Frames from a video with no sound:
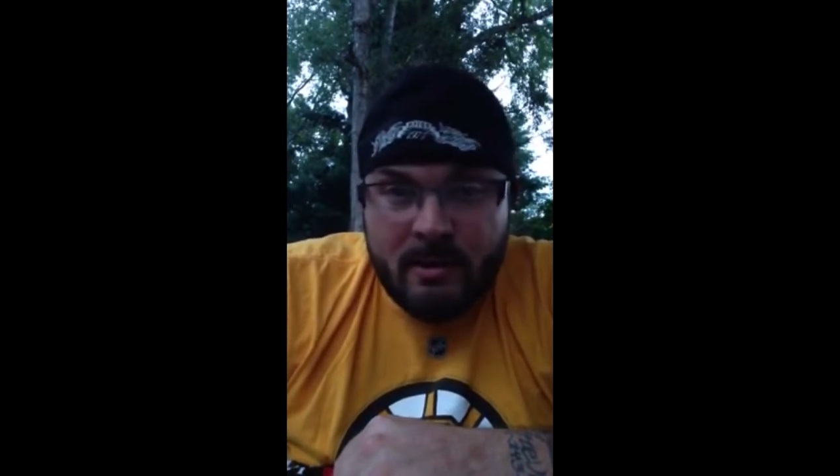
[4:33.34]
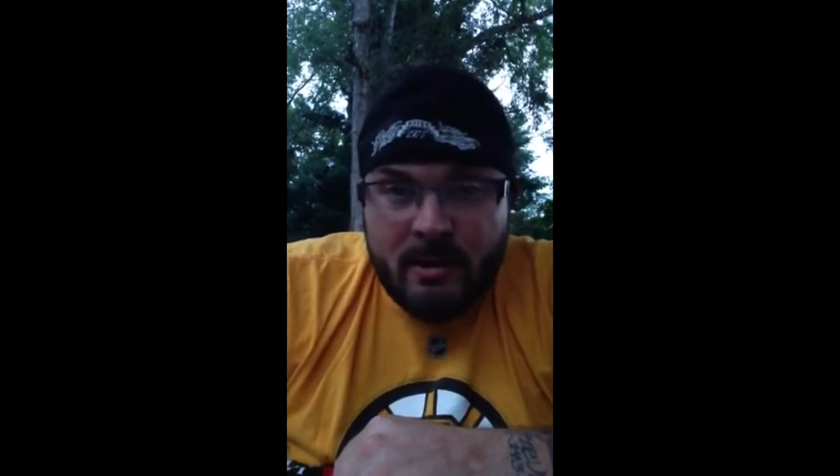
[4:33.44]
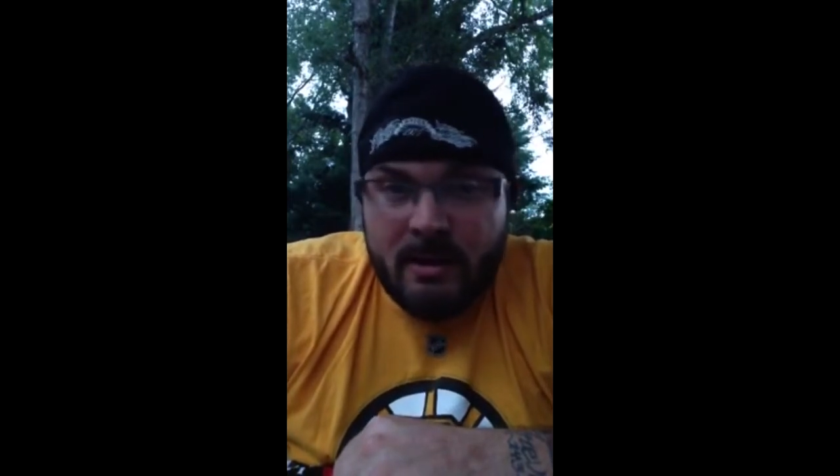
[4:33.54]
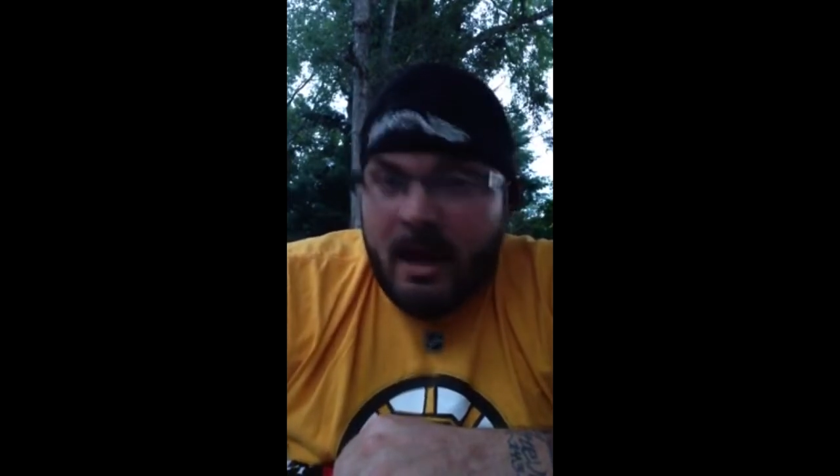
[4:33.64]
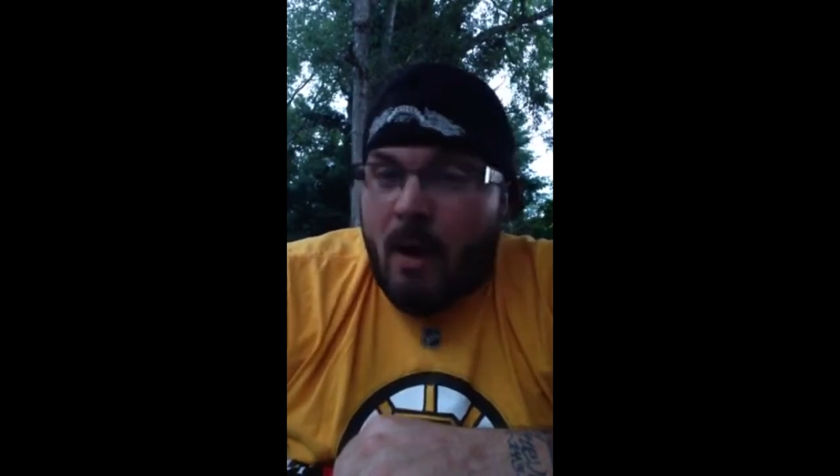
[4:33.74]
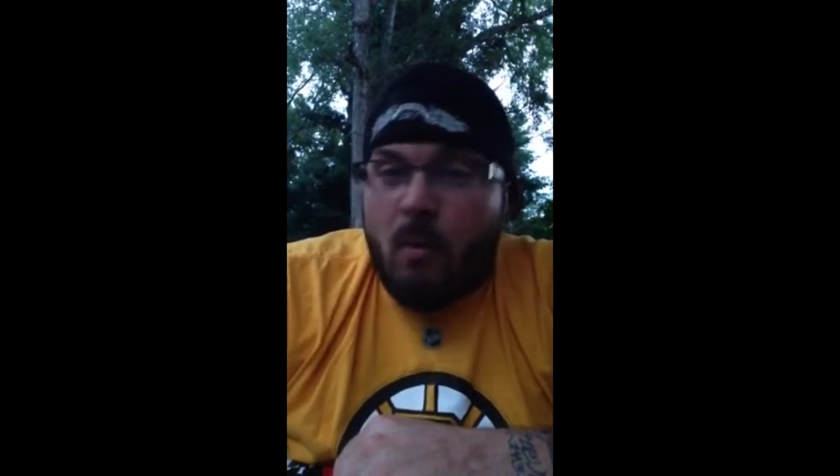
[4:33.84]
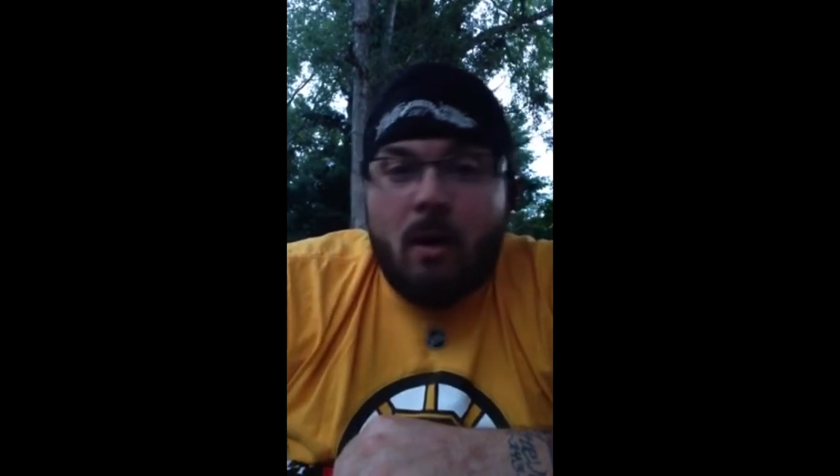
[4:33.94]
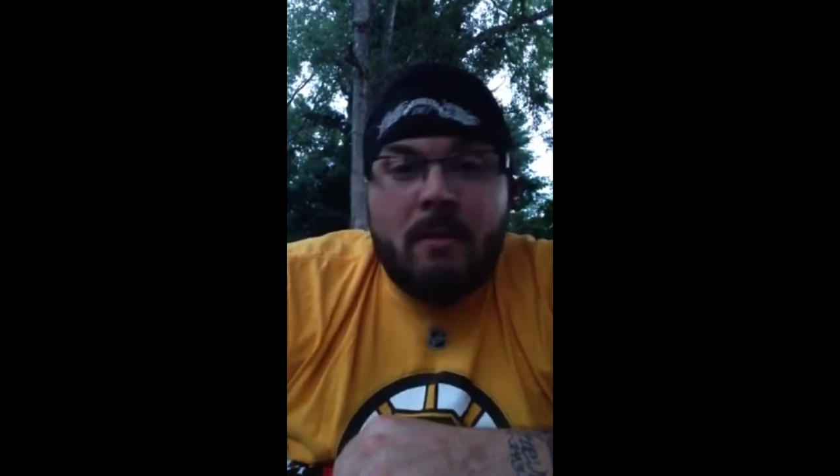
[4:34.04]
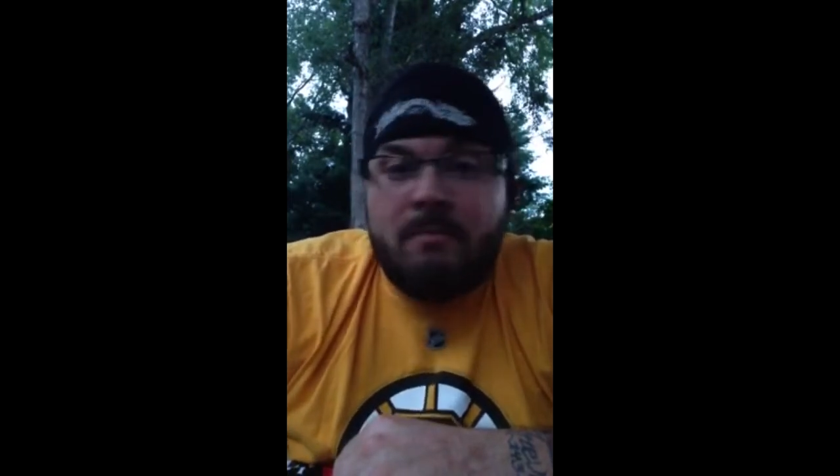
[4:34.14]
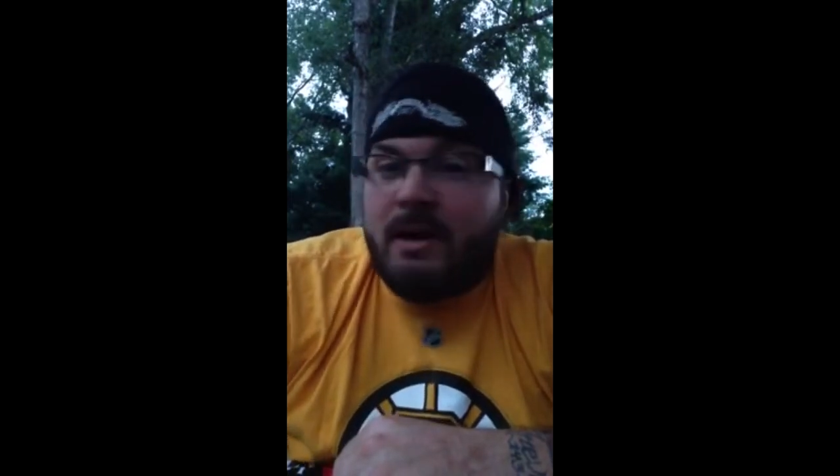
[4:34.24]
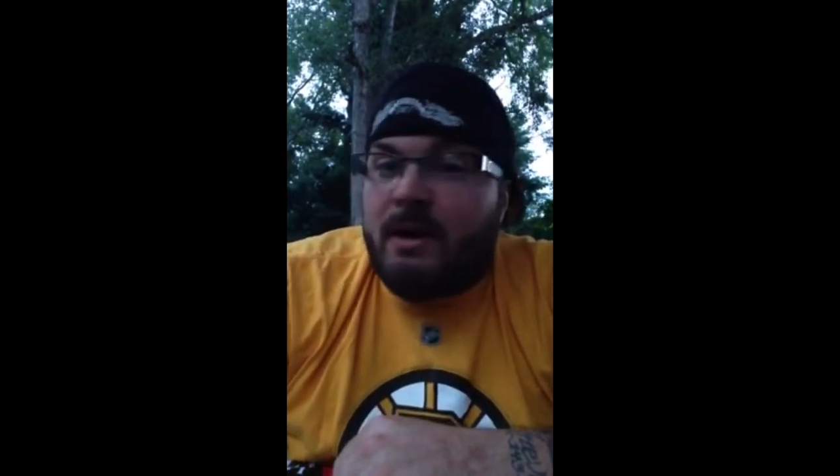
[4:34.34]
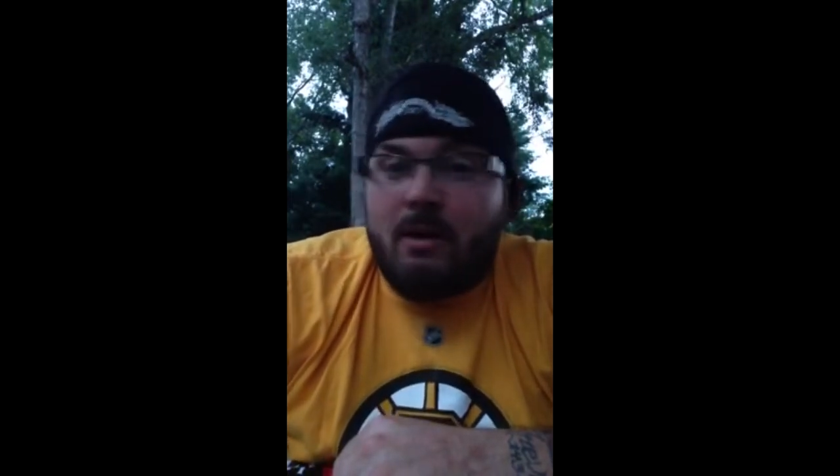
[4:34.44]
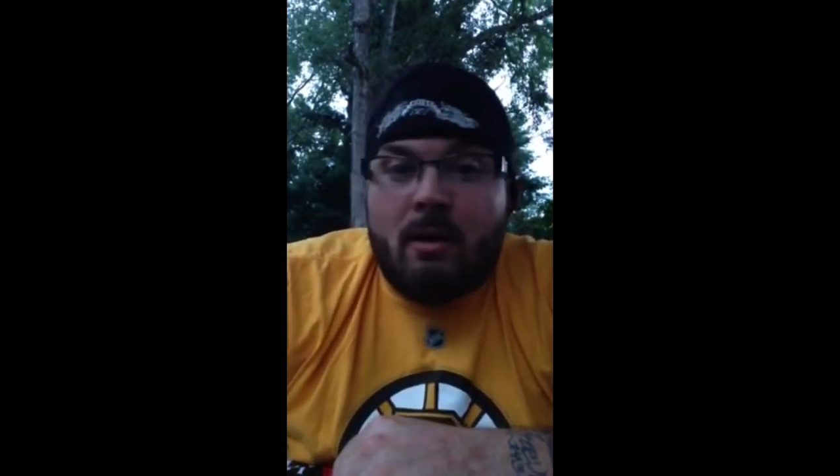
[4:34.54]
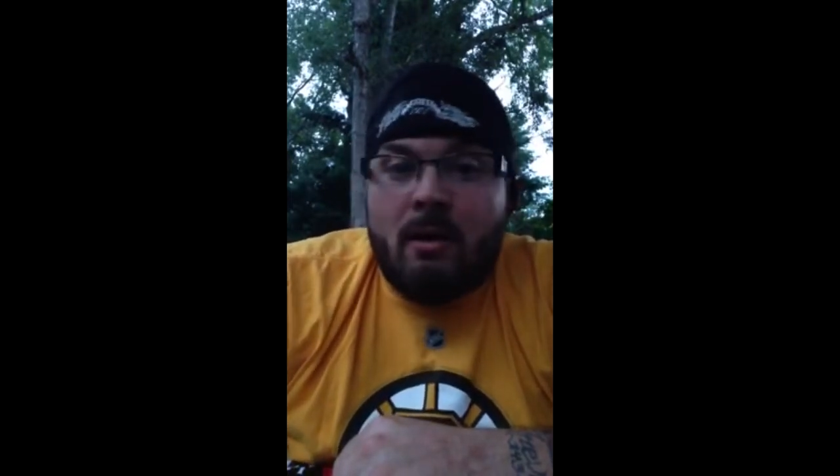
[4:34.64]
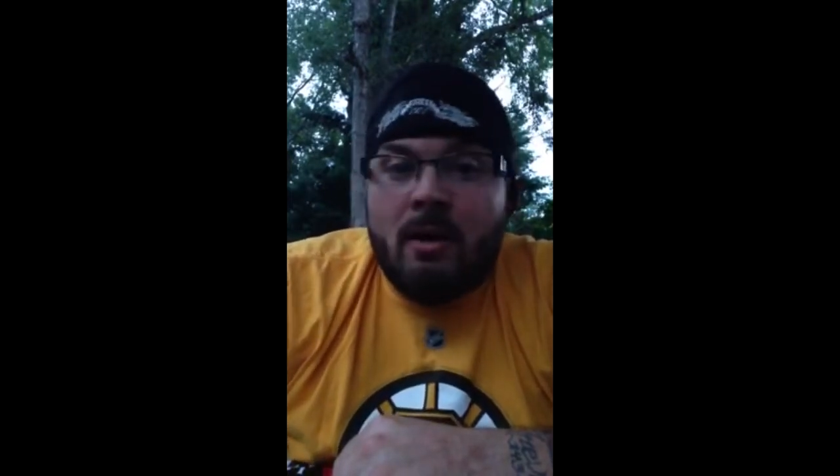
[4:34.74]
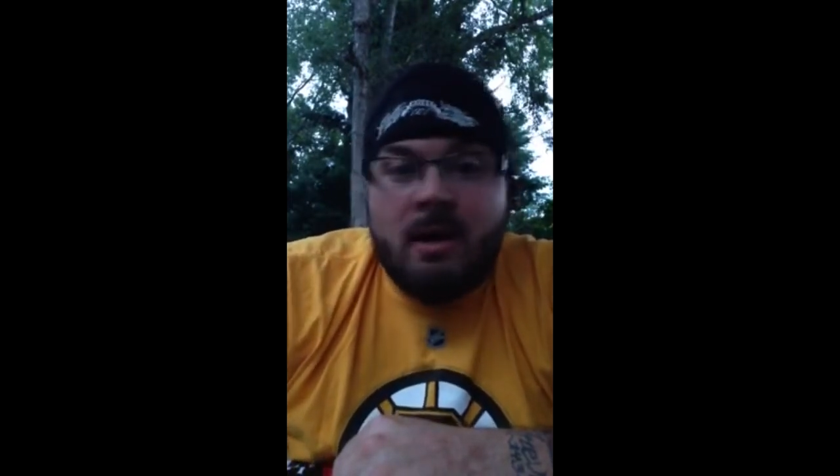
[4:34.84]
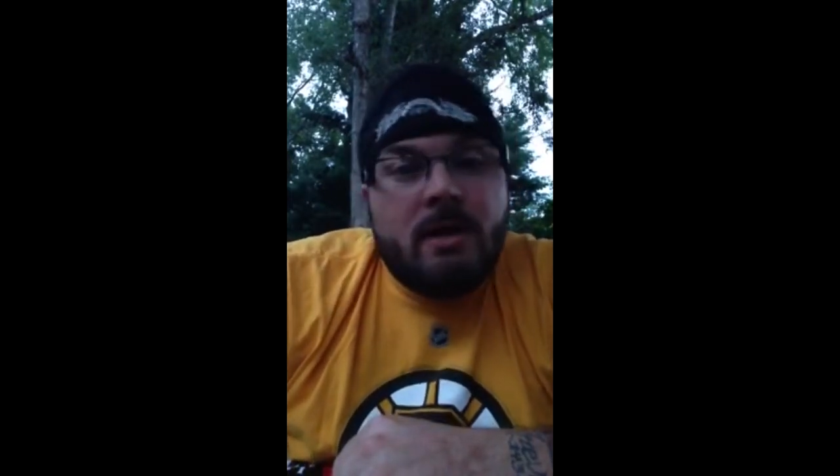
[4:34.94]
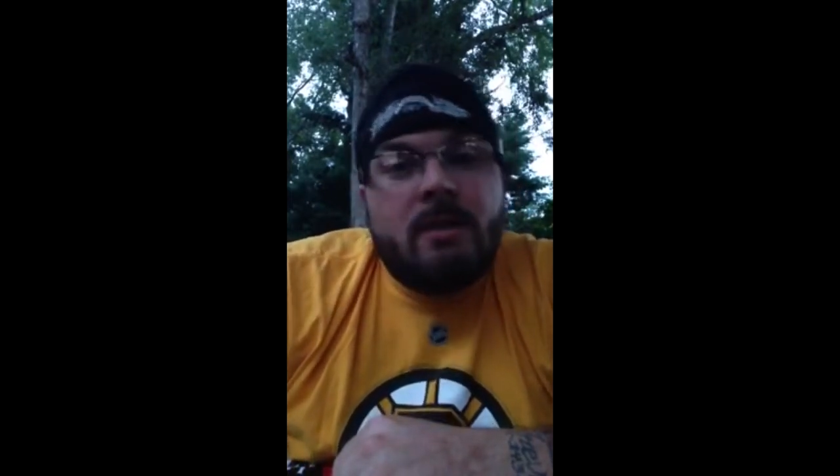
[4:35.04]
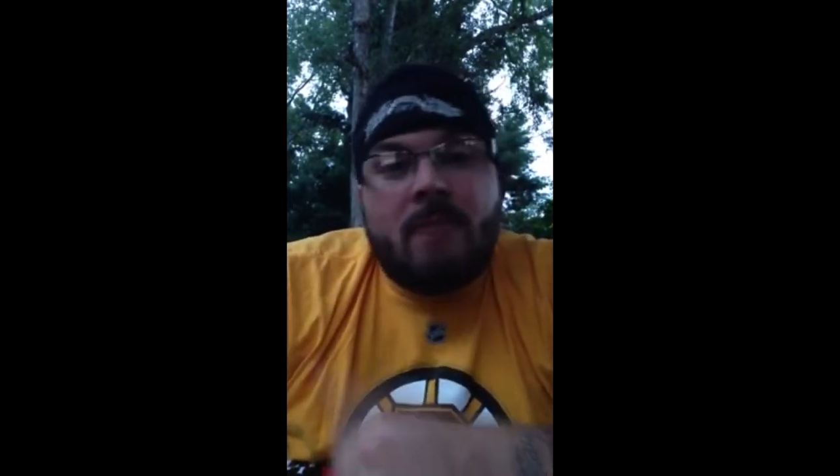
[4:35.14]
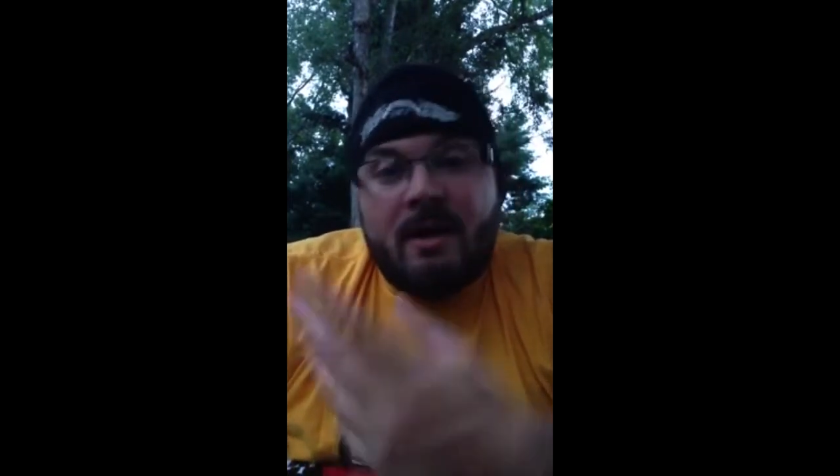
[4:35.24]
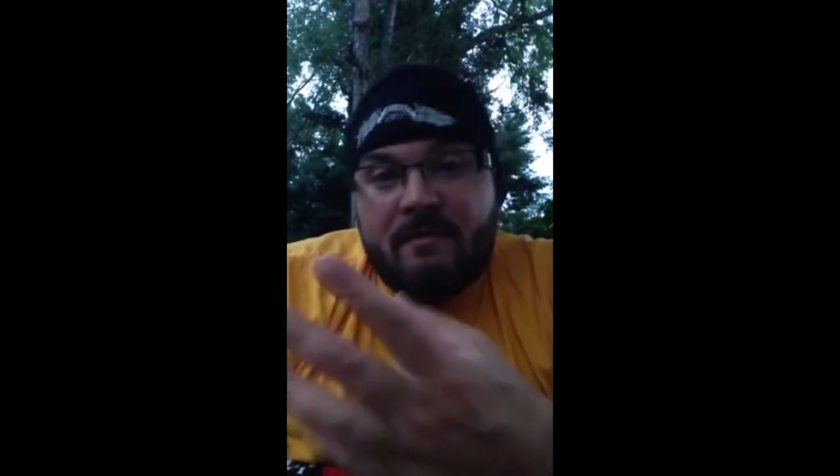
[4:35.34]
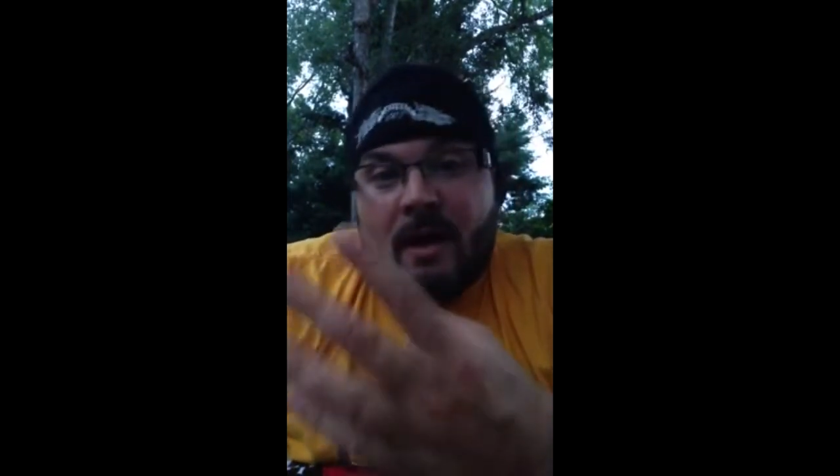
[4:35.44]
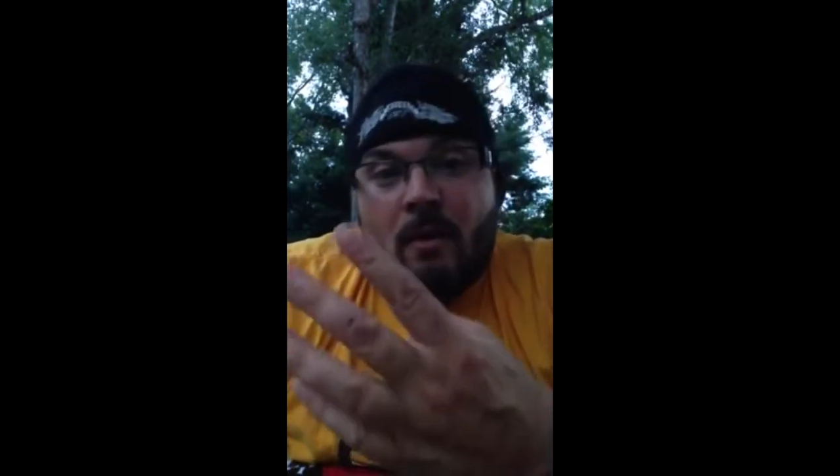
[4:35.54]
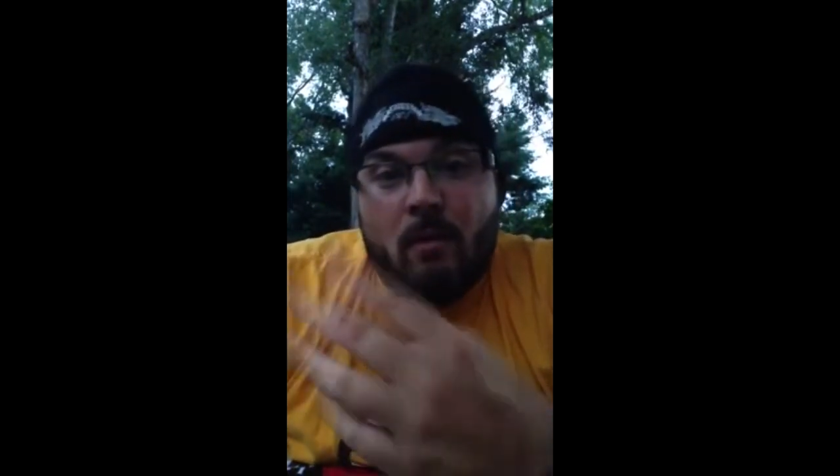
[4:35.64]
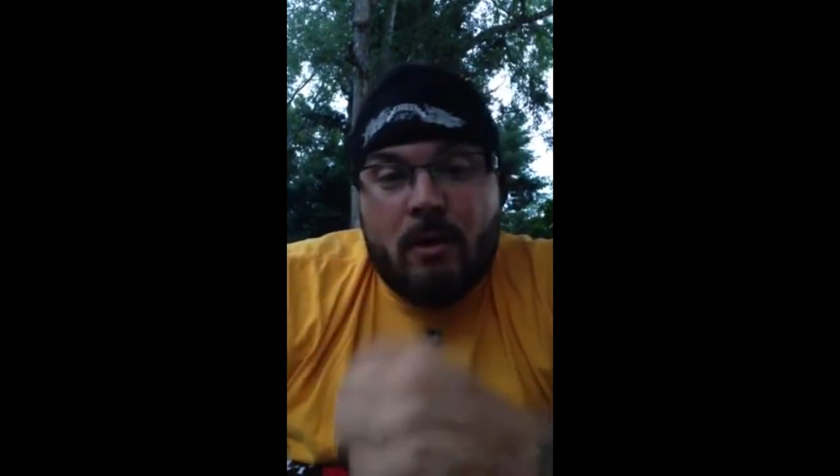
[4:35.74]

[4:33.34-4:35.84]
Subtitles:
Not one bit at all. You might find